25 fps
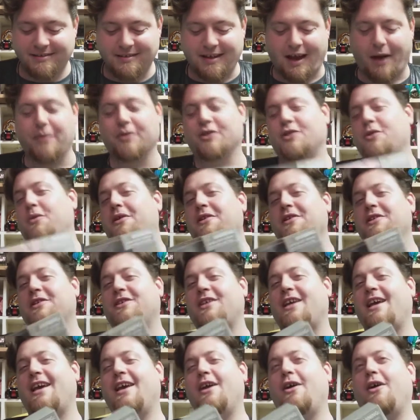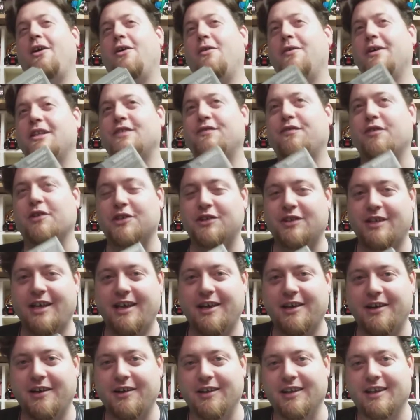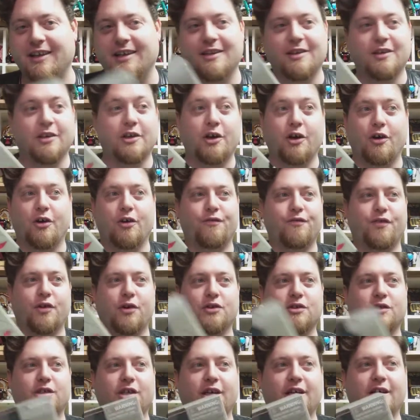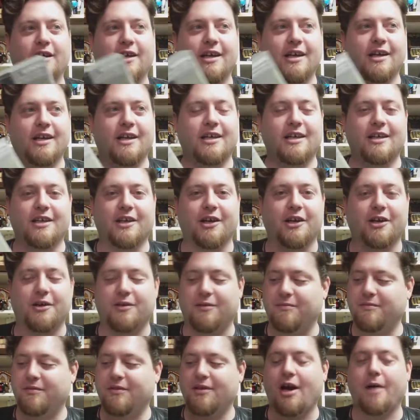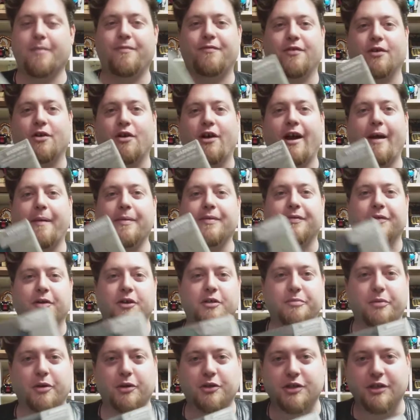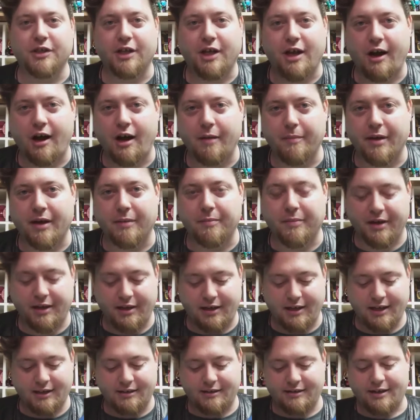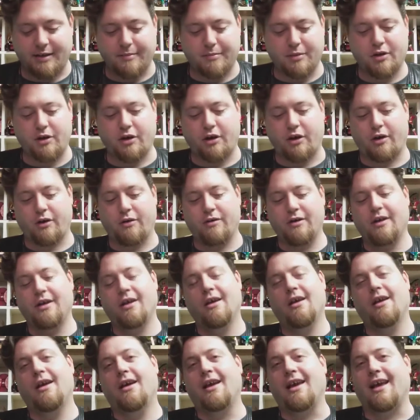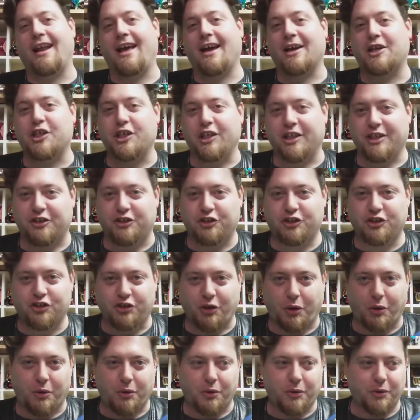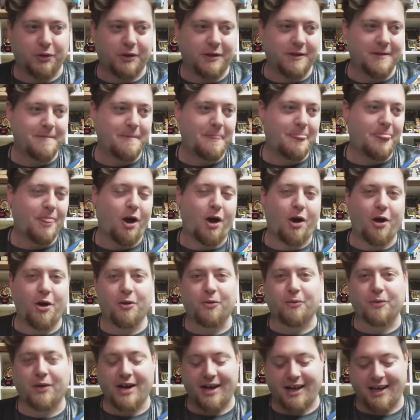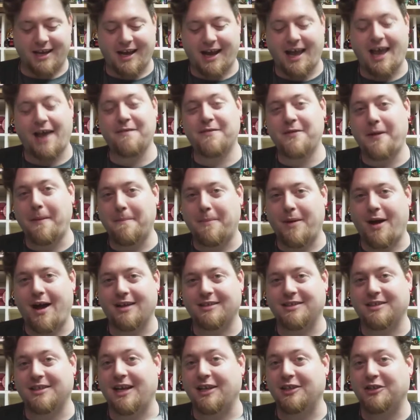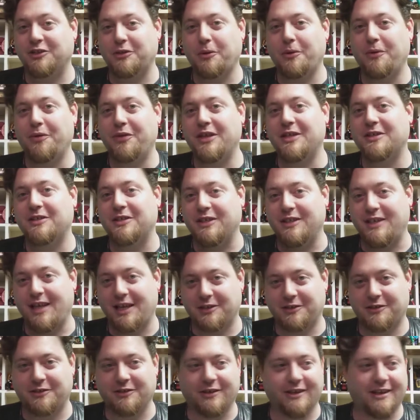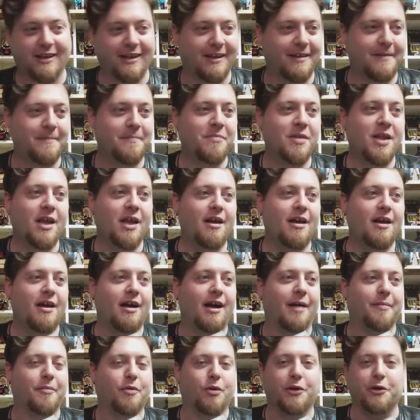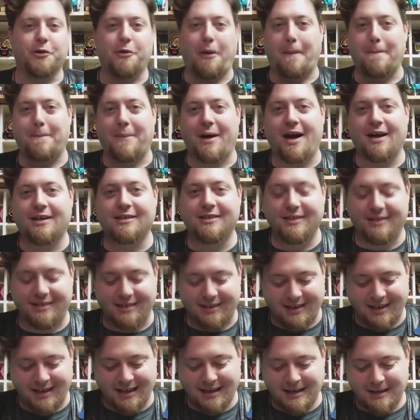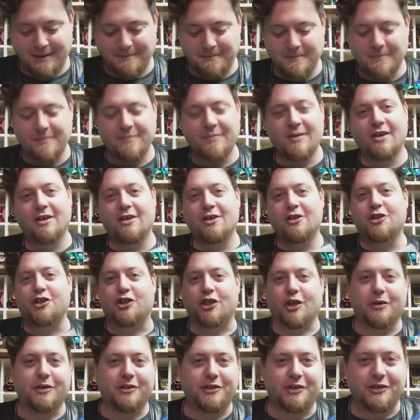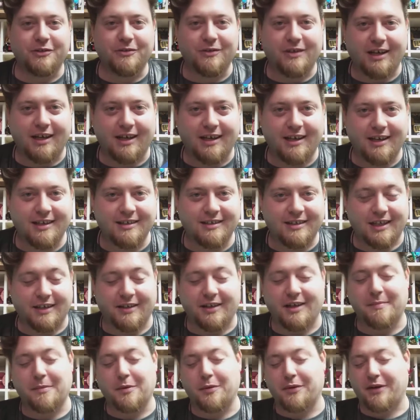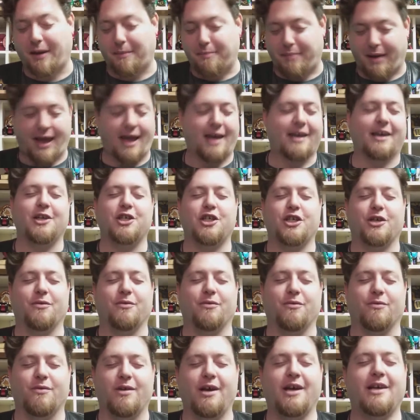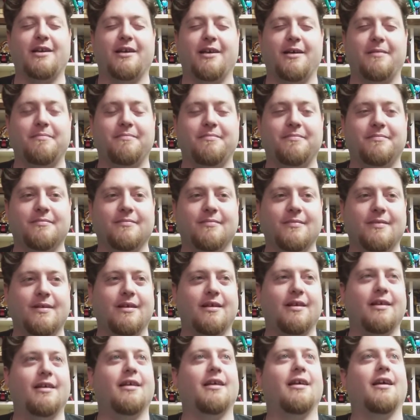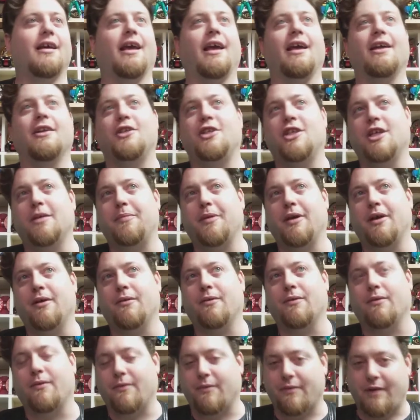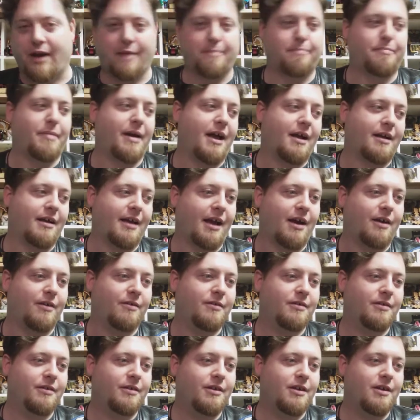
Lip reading: I was going to say, oh, it's for sale, and first up for grabs, first person to comment me gets it. But no, it actually sold already. I haven't unboxed it. I sold this yesterday. I'm going to unbox it today, show it to you guys, and then I'm going to package it right up and ship it right back out.